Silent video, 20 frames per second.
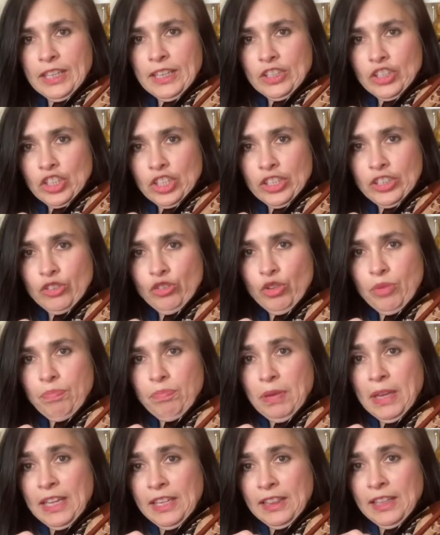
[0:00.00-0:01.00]
actually
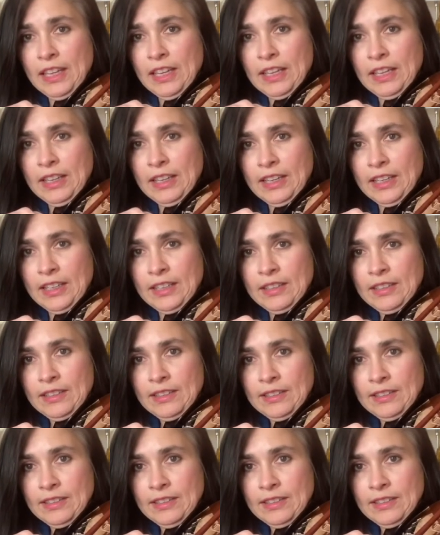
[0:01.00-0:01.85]
repeat that line